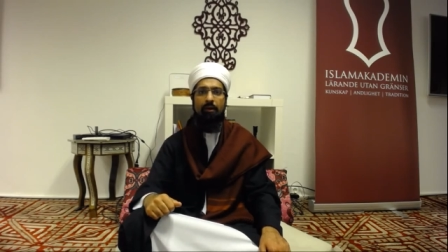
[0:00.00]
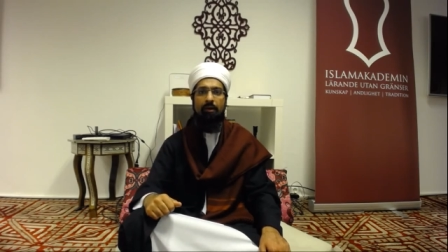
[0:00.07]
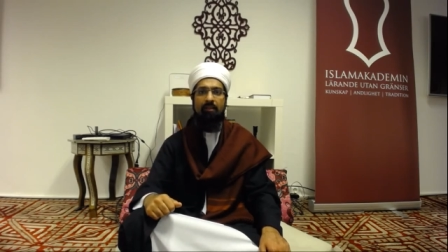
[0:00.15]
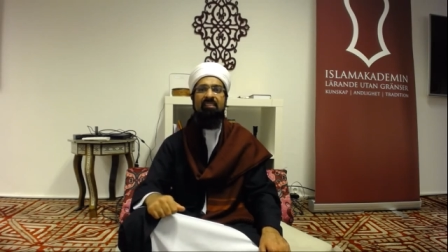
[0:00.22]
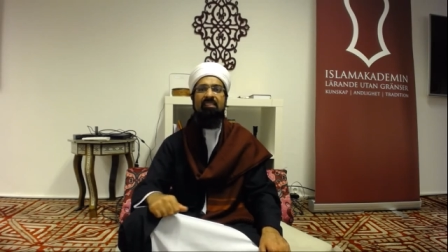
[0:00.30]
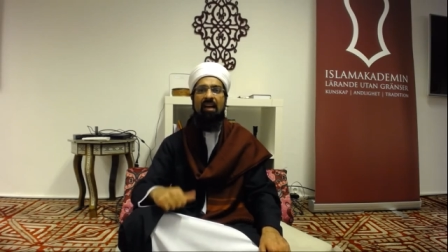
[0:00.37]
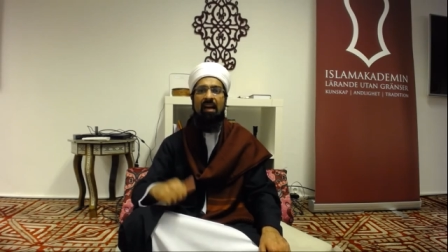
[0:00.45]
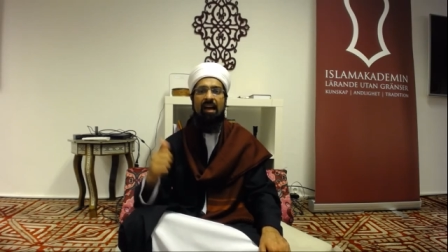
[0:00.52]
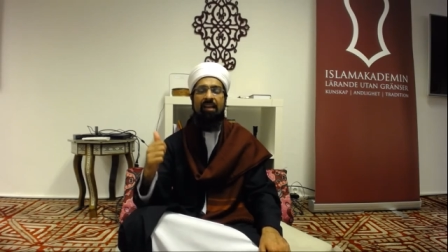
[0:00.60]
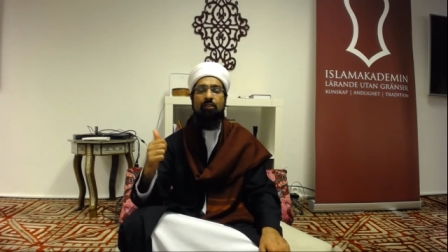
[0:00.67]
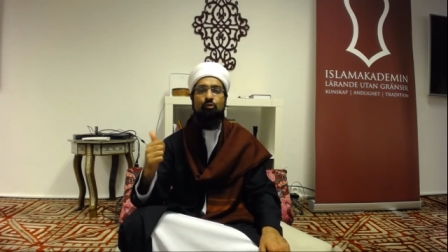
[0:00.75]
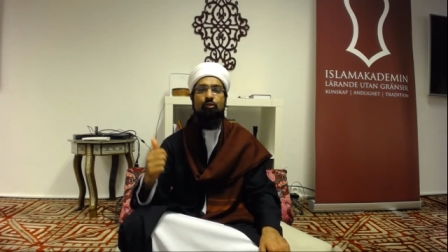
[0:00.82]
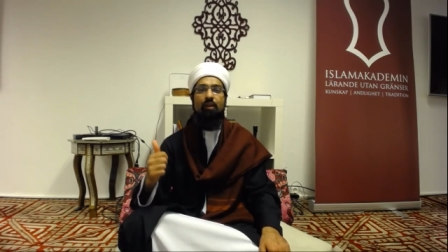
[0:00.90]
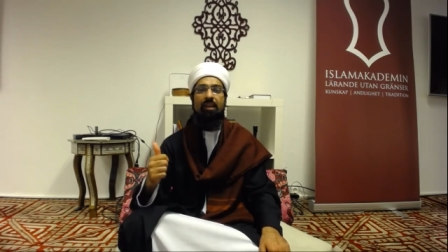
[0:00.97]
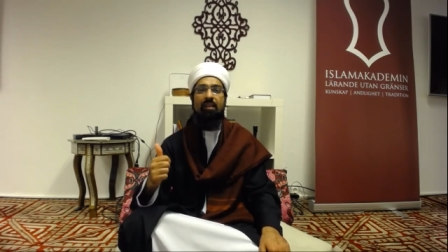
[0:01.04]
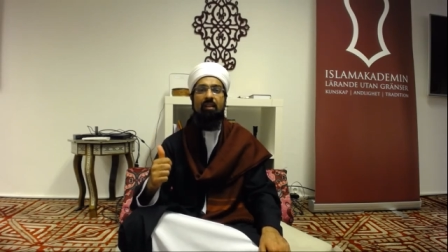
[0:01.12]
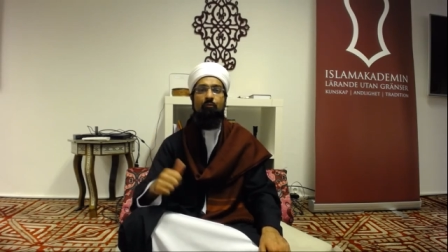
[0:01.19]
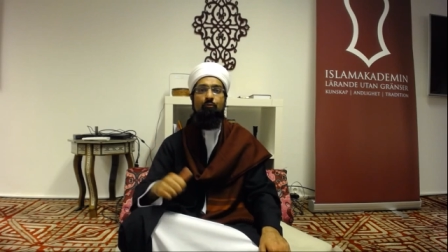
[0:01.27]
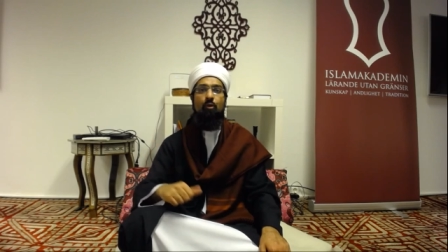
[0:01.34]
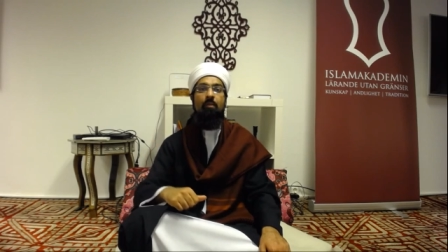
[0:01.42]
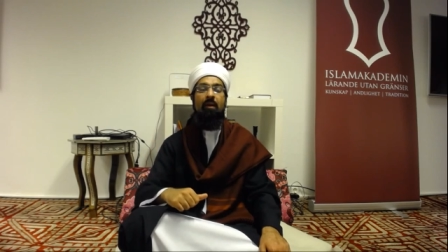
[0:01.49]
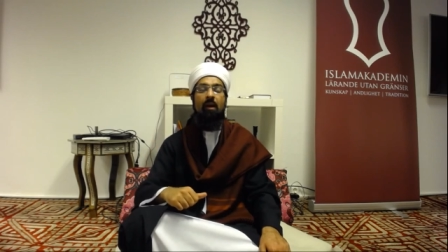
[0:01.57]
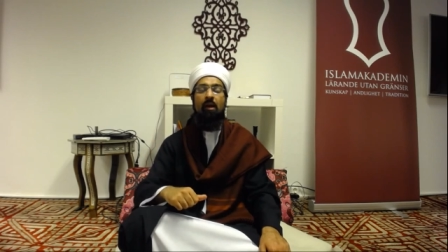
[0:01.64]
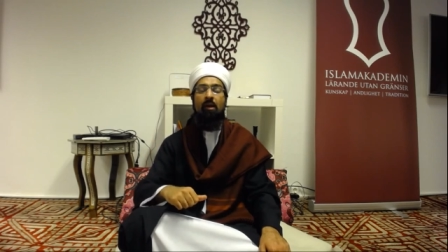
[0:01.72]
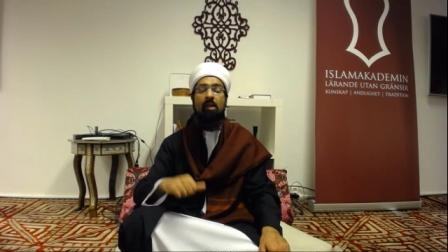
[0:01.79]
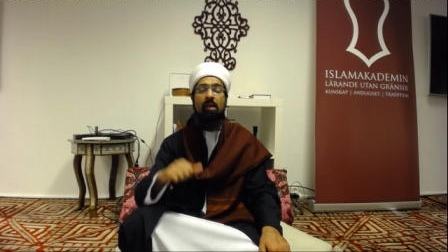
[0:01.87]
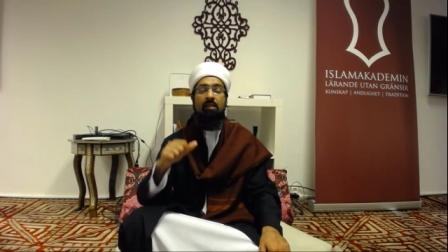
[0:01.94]
That the highest rate of women,
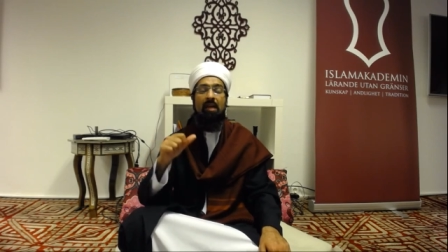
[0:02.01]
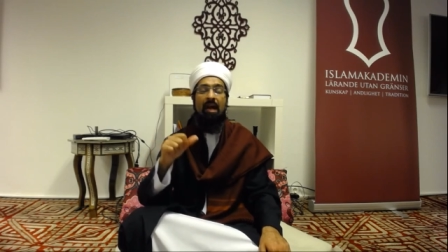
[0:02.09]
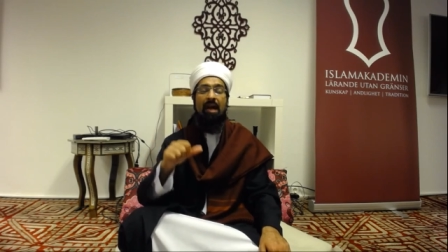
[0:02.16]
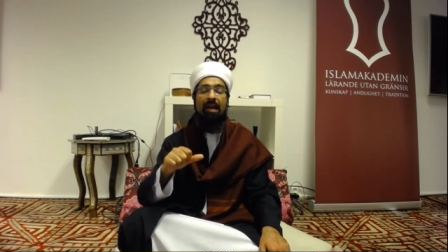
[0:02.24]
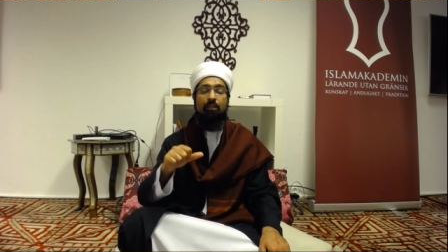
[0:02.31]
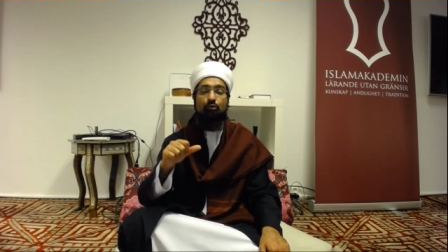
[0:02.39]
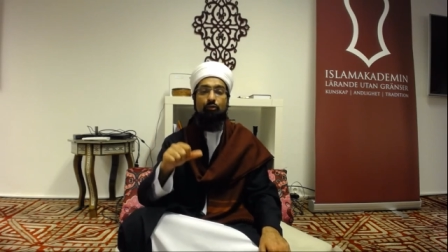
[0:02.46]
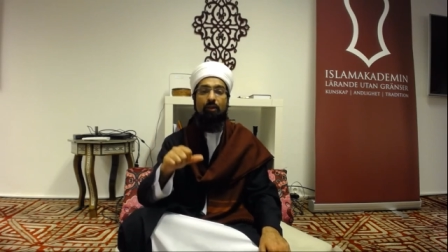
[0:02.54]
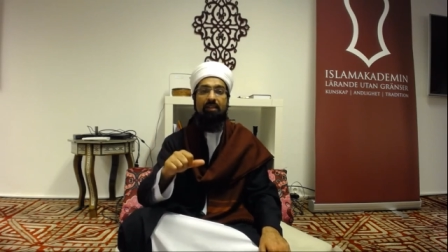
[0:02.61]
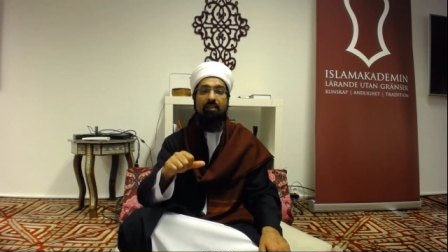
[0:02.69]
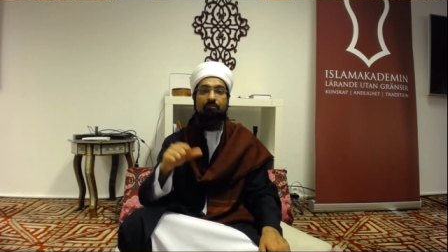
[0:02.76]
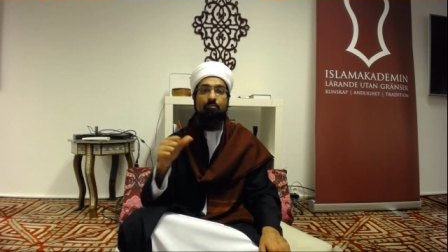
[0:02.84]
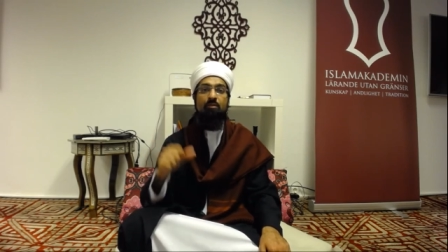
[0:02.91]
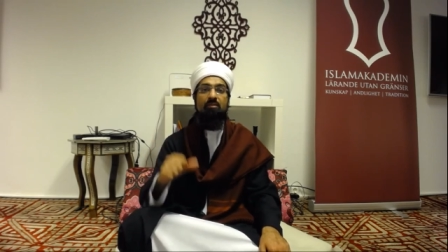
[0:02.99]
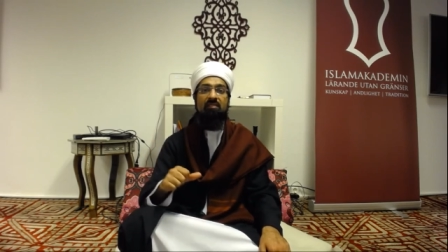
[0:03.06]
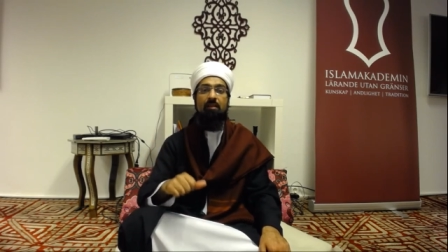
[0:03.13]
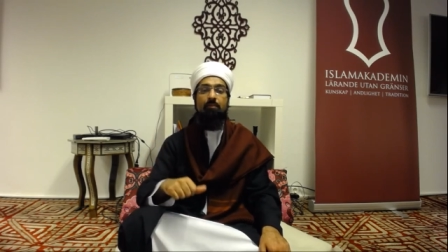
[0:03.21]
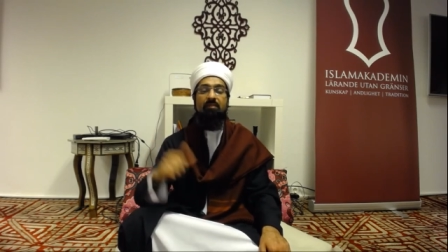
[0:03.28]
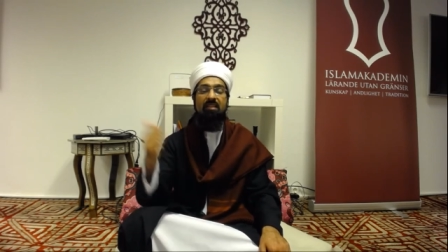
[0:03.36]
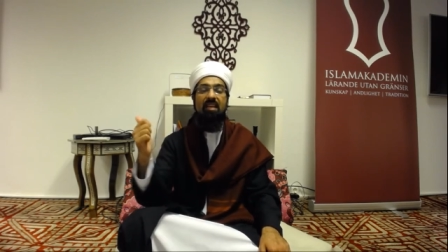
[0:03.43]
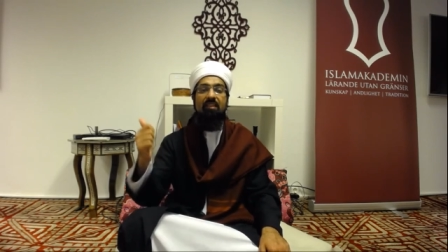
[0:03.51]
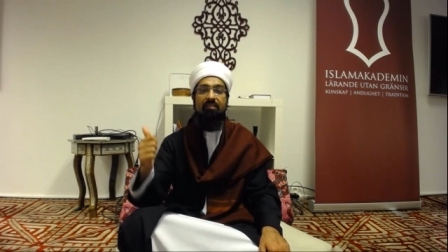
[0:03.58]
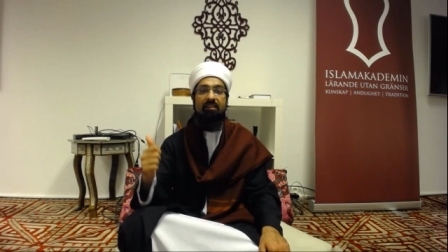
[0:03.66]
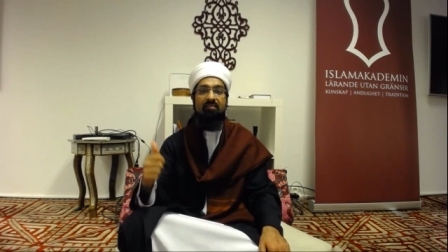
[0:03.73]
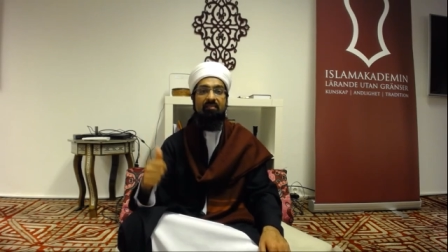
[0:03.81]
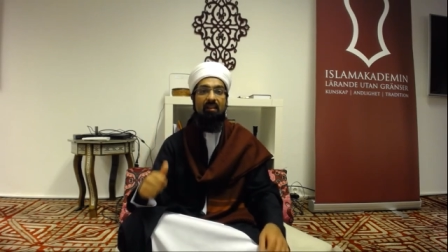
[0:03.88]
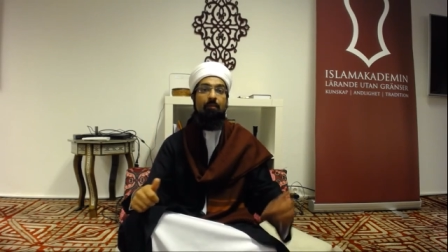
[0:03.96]
the highest rate of Muslims leaving
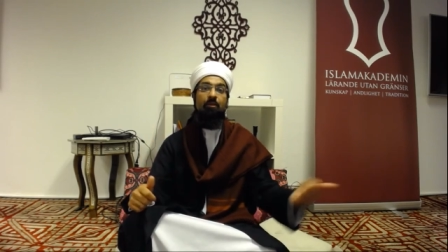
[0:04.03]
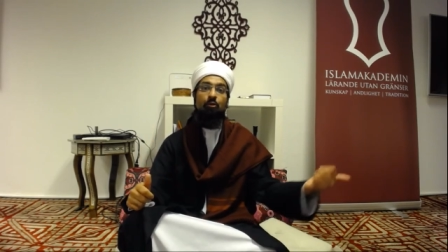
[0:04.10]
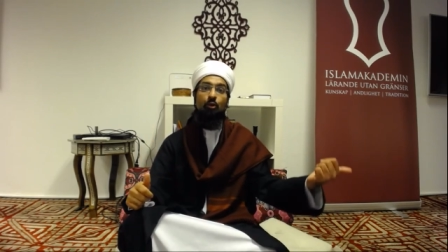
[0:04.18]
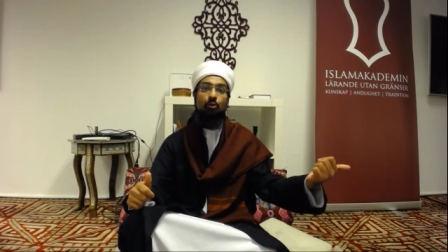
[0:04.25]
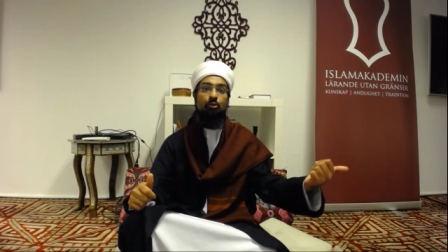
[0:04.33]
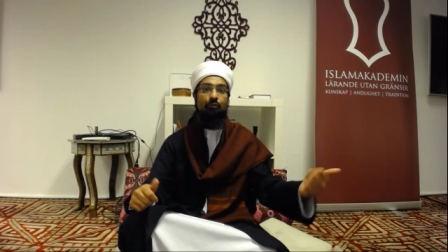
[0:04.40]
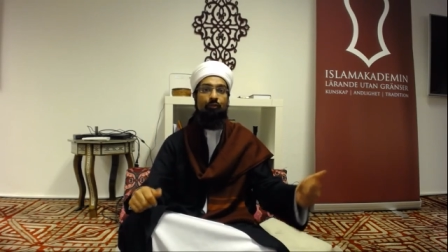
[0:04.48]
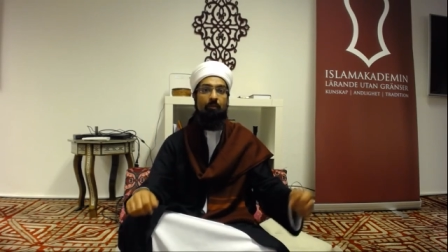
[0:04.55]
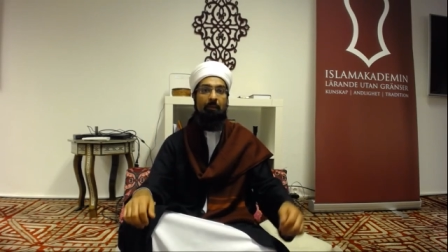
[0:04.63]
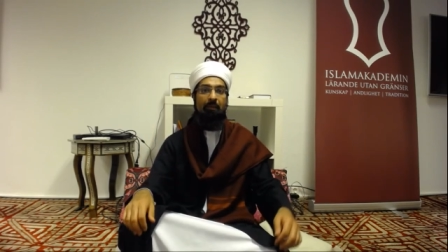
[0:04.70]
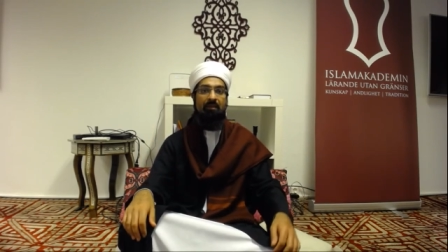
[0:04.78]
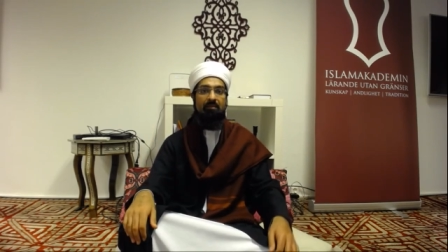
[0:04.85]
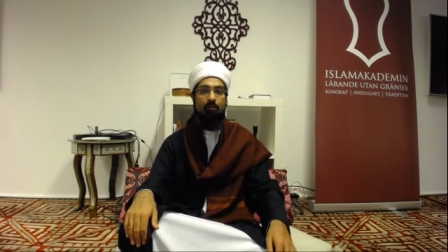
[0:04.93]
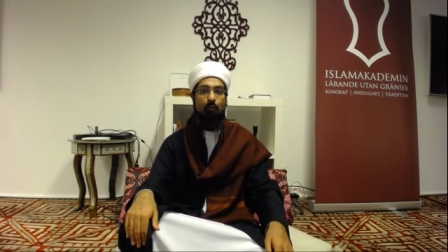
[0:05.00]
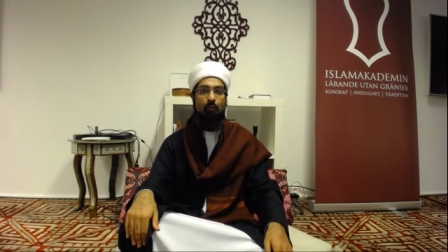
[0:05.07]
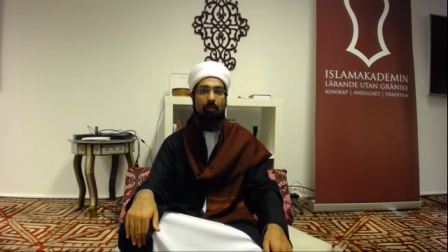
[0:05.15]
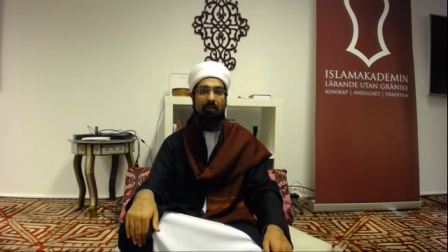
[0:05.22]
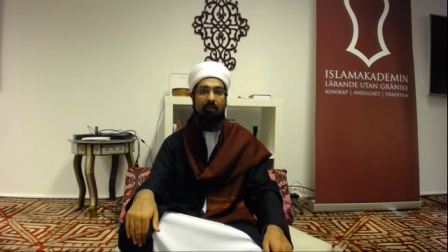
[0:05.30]
Islam is also from amongst the women.